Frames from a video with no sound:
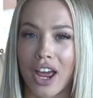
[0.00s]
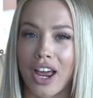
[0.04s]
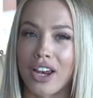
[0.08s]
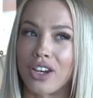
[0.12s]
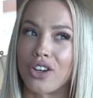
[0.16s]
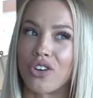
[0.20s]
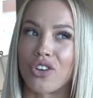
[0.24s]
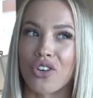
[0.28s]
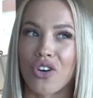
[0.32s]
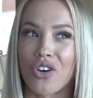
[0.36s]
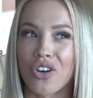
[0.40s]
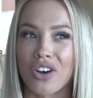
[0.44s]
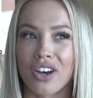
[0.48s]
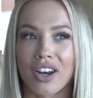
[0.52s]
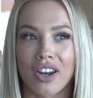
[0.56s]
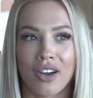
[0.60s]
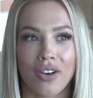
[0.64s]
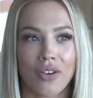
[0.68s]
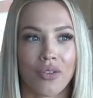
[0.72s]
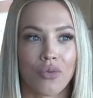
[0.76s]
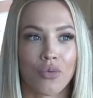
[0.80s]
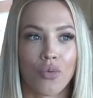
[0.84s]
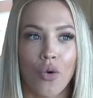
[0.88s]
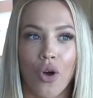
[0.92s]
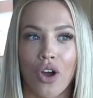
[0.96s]
and you're not
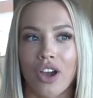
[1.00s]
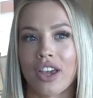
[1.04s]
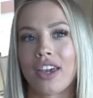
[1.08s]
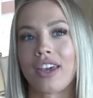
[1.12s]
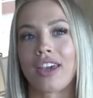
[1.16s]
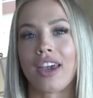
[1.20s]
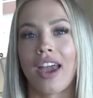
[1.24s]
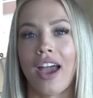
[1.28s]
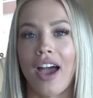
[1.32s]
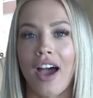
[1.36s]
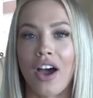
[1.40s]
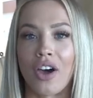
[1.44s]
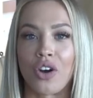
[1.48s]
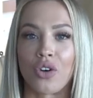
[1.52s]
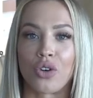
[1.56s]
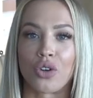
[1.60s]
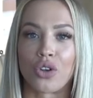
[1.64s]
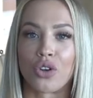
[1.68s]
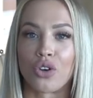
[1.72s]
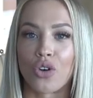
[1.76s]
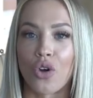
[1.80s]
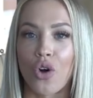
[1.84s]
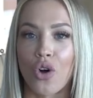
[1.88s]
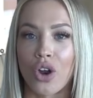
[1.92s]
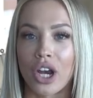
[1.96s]
working out or
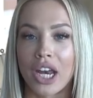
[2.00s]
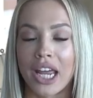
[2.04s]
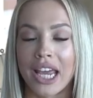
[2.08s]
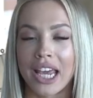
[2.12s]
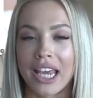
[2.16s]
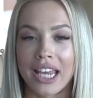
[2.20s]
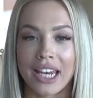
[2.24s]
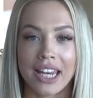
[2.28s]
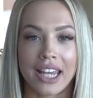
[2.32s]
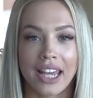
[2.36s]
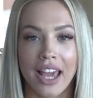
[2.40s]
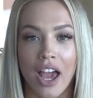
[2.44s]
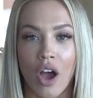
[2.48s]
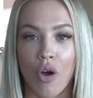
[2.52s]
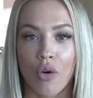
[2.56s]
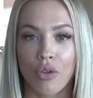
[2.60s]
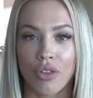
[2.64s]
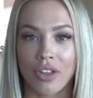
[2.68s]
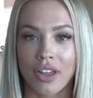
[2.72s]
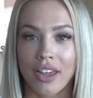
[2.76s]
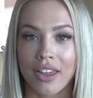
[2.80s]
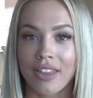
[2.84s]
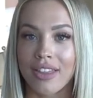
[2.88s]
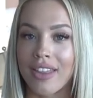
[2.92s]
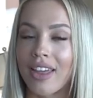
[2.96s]
you're not eating
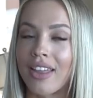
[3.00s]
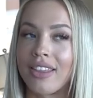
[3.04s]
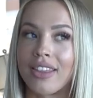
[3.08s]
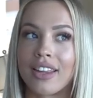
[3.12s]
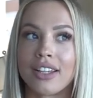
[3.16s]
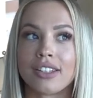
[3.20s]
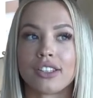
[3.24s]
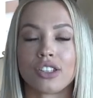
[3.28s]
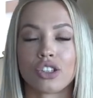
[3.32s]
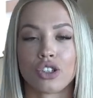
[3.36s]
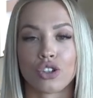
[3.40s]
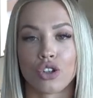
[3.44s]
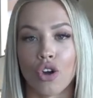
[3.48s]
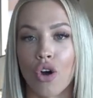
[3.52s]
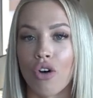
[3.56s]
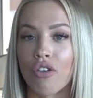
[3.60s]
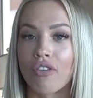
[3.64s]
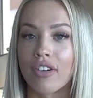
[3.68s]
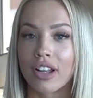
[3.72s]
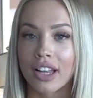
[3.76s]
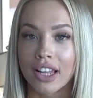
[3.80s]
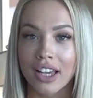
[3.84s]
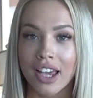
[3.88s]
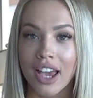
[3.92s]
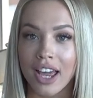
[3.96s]
healthy, then there's not
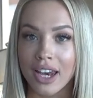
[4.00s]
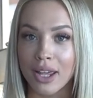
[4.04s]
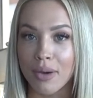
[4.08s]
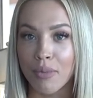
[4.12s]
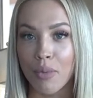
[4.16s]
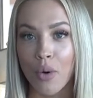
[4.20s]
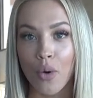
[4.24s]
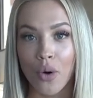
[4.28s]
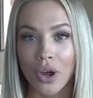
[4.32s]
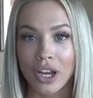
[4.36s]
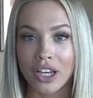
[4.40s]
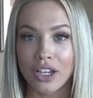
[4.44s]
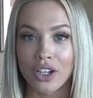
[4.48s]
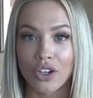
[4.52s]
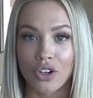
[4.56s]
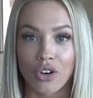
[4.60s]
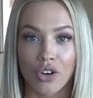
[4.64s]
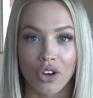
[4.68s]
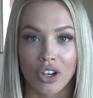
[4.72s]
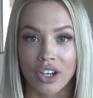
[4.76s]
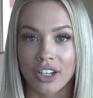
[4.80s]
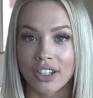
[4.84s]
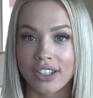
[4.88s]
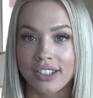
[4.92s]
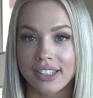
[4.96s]
really any point. You're
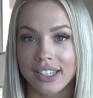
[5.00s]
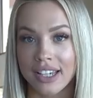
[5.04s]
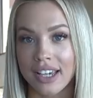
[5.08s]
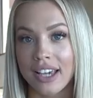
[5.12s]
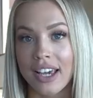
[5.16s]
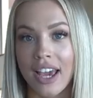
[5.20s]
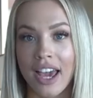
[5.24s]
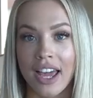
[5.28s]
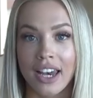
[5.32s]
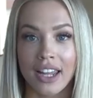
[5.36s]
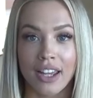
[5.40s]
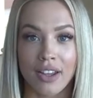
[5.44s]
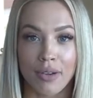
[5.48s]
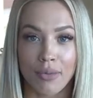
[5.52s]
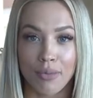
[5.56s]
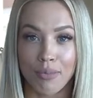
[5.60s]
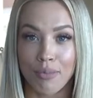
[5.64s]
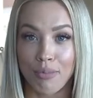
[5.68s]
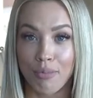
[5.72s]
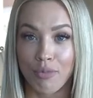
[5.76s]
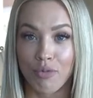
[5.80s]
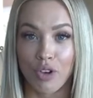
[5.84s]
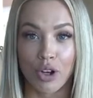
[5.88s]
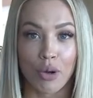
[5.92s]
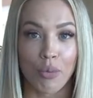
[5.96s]
not going to see any
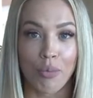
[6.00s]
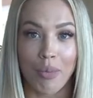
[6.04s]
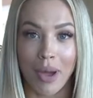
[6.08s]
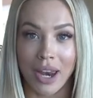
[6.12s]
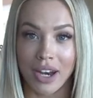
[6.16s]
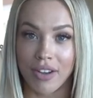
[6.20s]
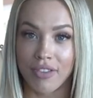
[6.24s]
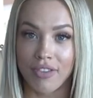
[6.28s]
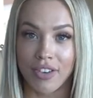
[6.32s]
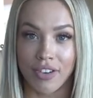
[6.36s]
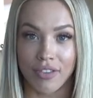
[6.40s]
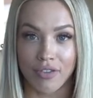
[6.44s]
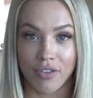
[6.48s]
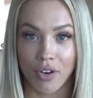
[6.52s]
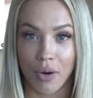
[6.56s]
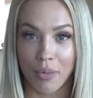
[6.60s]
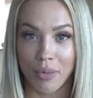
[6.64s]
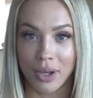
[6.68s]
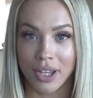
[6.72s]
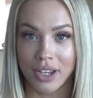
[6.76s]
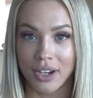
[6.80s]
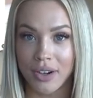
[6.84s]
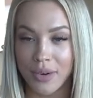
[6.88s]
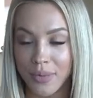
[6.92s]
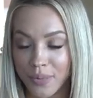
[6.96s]
real benefit
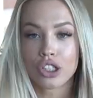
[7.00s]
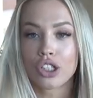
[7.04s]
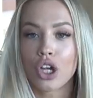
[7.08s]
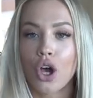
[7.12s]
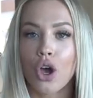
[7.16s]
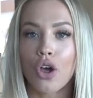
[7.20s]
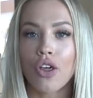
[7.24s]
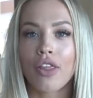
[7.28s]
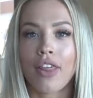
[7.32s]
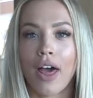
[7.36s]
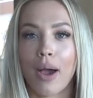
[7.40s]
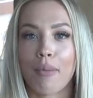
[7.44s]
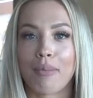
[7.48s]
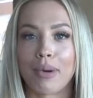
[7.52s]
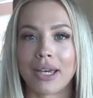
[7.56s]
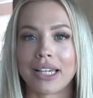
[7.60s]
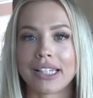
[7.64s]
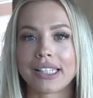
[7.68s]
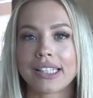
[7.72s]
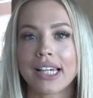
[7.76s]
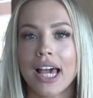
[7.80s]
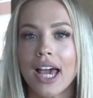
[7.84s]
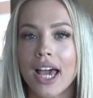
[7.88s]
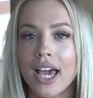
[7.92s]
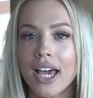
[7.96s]
from it. So with that being
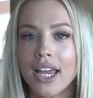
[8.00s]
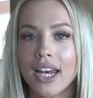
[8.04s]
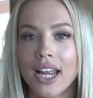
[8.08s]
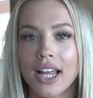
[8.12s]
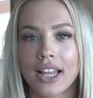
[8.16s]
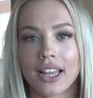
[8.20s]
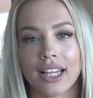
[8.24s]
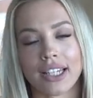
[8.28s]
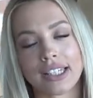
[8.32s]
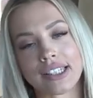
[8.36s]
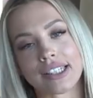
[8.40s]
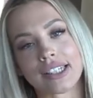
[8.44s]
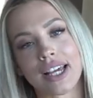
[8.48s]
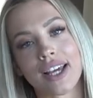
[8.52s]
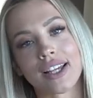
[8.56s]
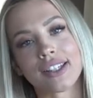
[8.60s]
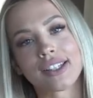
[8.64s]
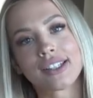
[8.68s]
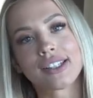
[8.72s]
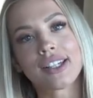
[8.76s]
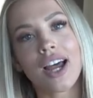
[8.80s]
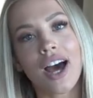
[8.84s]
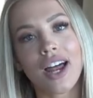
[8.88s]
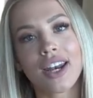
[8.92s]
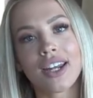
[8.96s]
said, let's get
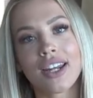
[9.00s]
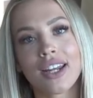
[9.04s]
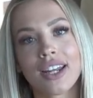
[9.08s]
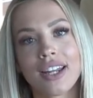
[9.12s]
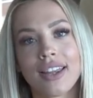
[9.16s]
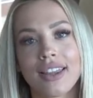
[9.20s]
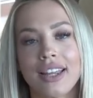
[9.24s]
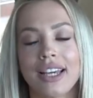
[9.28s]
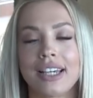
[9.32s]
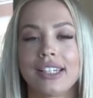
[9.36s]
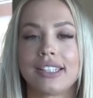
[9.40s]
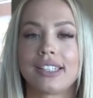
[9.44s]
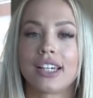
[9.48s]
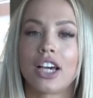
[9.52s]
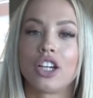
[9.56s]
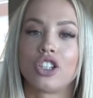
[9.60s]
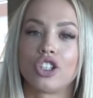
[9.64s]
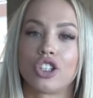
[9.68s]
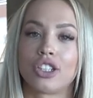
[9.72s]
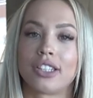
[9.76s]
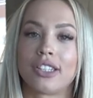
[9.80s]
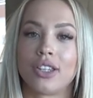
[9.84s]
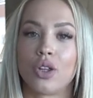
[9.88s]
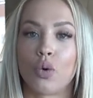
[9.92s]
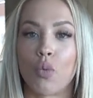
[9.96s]
started. These are
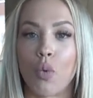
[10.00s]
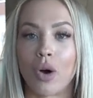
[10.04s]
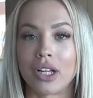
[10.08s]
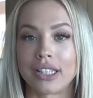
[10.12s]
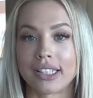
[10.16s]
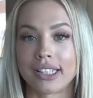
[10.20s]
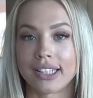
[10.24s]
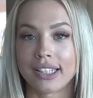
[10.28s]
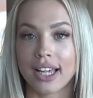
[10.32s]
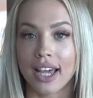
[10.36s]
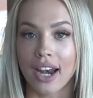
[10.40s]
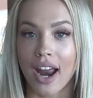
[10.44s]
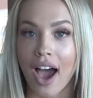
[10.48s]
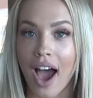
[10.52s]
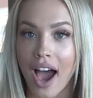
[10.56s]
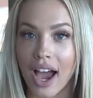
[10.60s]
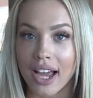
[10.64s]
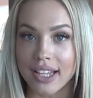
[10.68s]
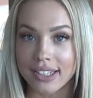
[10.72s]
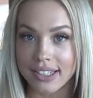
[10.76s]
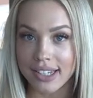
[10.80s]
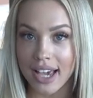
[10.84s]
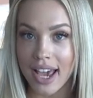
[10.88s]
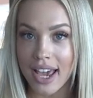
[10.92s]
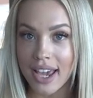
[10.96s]
just the ones that
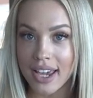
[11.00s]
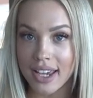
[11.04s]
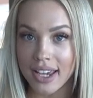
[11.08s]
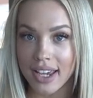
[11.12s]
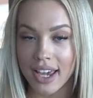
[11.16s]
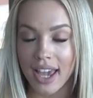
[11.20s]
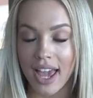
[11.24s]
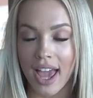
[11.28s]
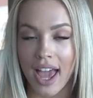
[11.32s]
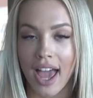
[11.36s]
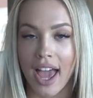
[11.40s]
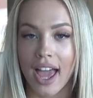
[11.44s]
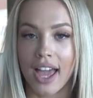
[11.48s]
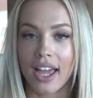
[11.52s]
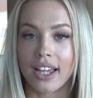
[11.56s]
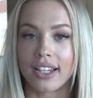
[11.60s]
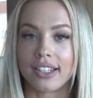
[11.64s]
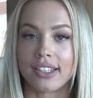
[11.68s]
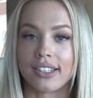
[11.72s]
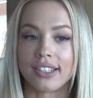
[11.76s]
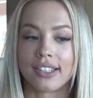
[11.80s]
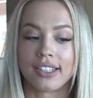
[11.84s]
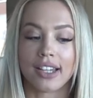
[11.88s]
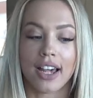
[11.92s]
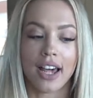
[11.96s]
I take
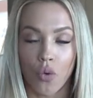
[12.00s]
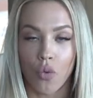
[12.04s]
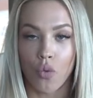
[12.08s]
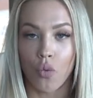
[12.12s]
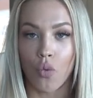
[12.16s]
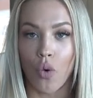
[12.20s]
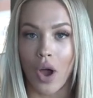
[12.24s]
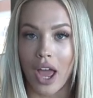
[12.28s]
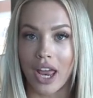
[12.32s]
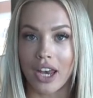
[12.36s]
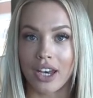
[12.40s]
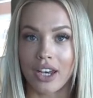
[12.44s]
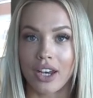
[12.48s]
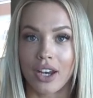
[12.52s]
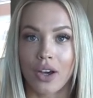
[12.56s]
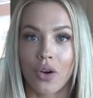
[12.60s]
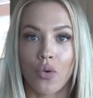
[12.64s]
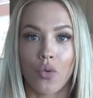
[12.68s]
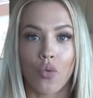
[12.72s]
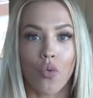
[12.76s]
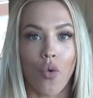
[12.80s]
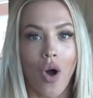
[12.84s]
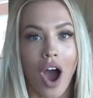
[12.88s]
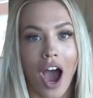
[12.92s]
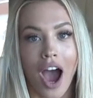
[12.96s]
and when,
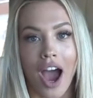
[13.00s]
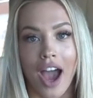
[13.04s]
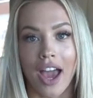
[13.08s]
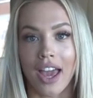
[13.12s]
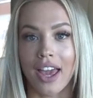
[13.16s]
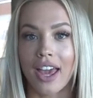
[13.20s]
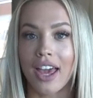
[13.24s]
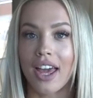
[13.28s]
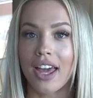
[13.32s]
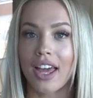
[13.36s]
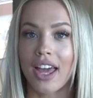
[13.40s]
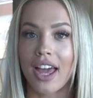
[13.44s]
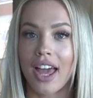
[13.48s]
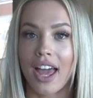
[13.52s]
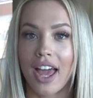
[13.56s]
why,